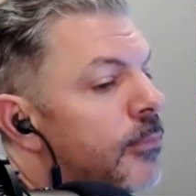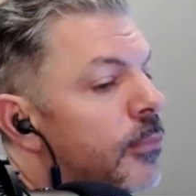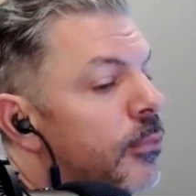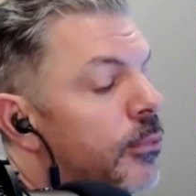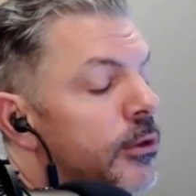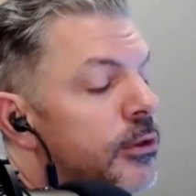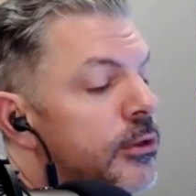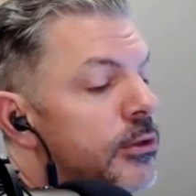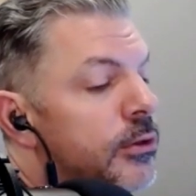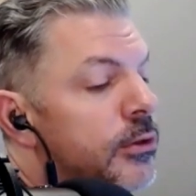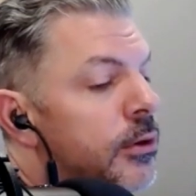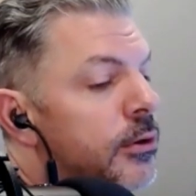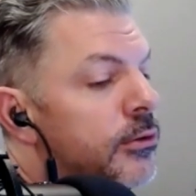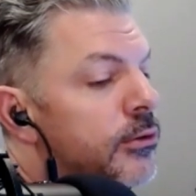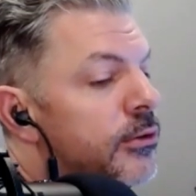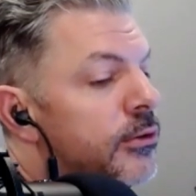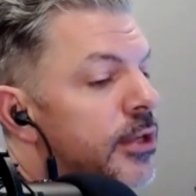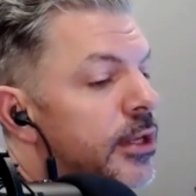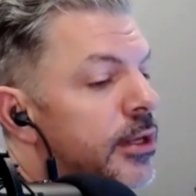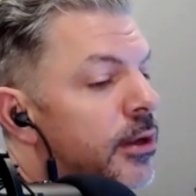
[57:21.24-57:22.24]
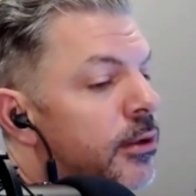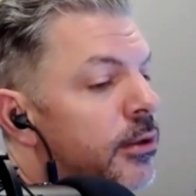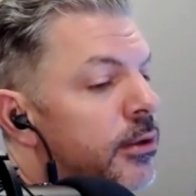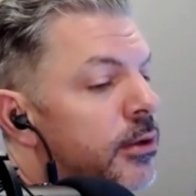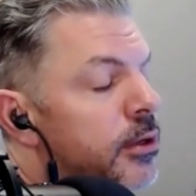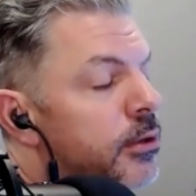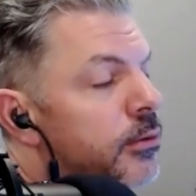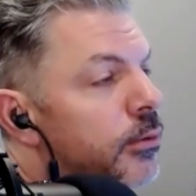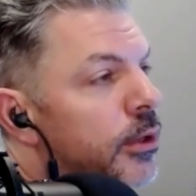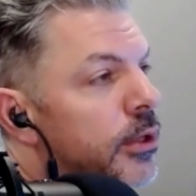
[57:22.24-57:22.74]
well, what you notice is that all
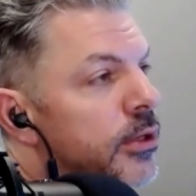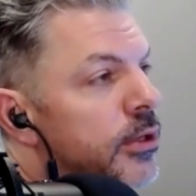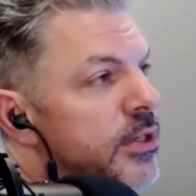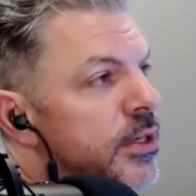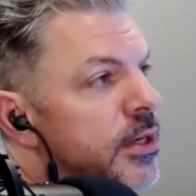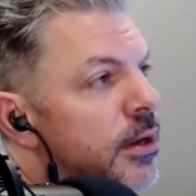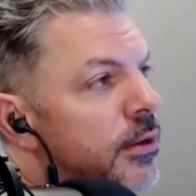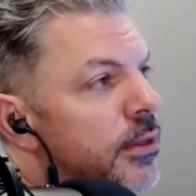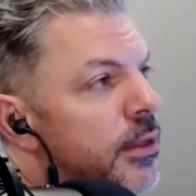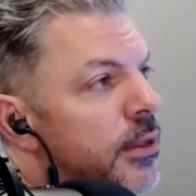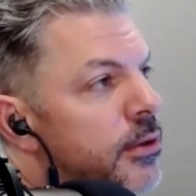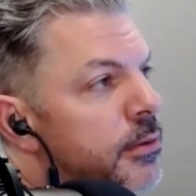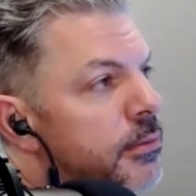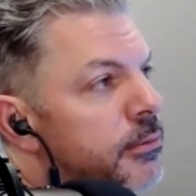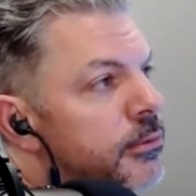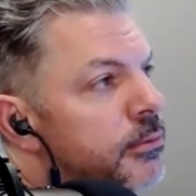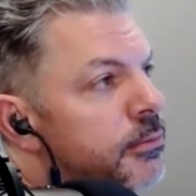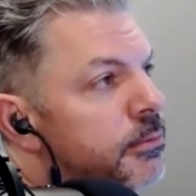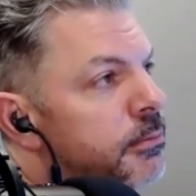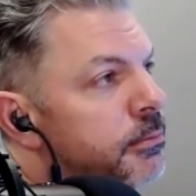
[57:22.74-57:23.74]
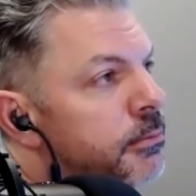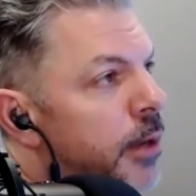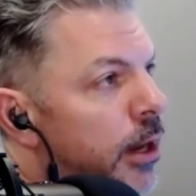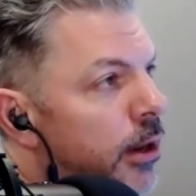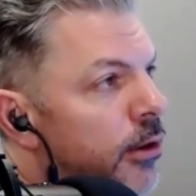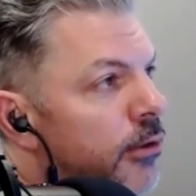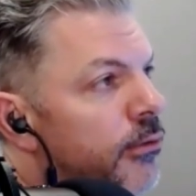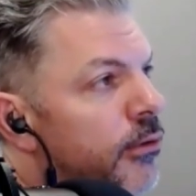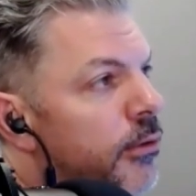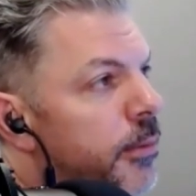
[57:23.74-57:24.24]
you can really see are the
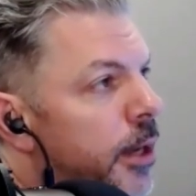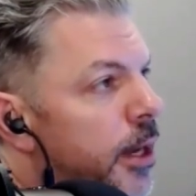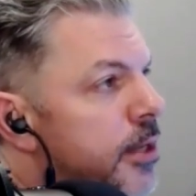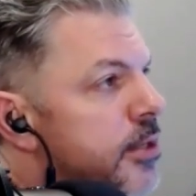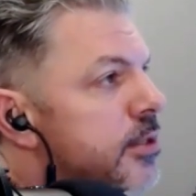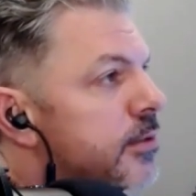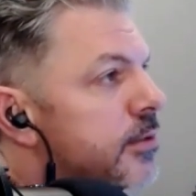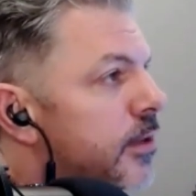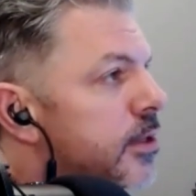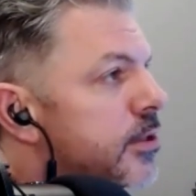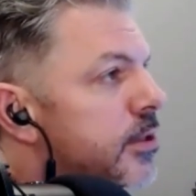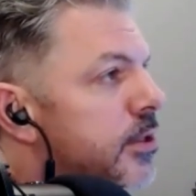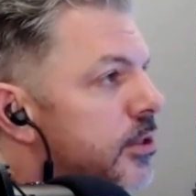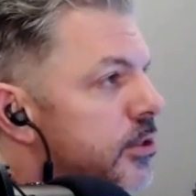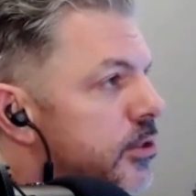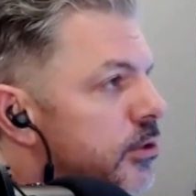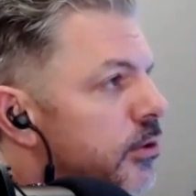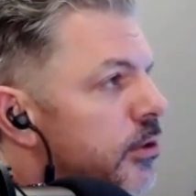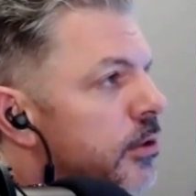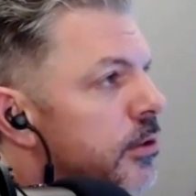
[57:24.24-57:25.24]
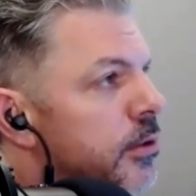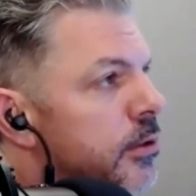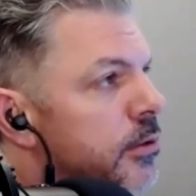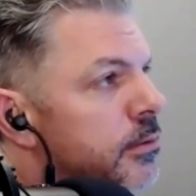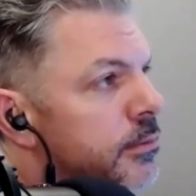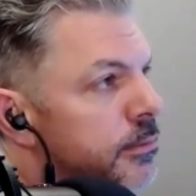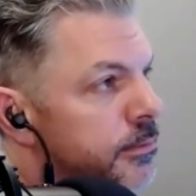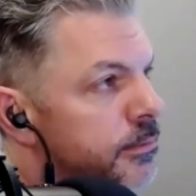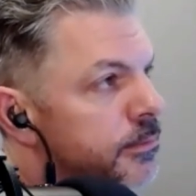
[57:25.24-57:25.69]
powerful positive lesson that you learned.